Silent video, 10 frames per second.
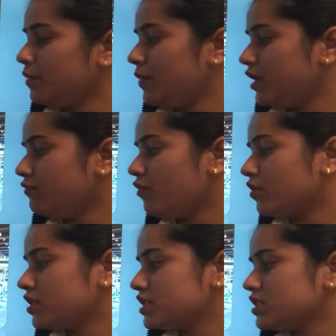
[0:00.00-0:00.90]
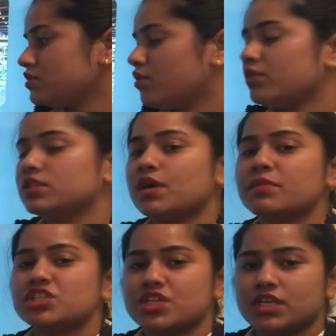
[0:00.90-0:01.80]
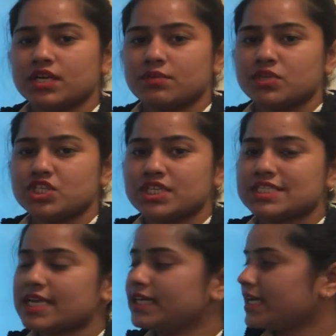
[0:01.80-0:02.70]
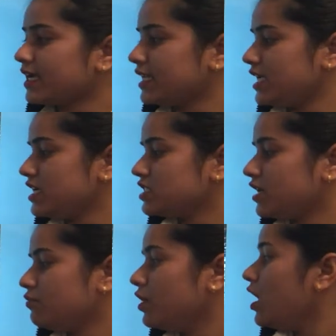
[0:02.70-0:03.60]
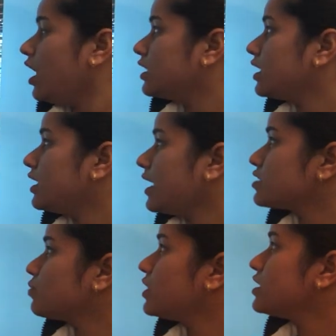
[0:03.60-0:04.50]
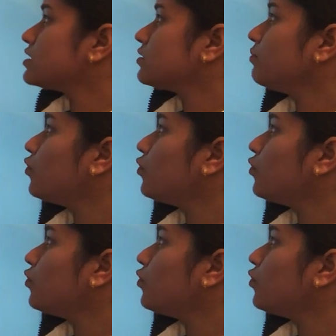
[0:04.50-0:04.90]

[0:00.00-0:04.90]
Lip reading: main focus is on the machines and techniques. And the next one is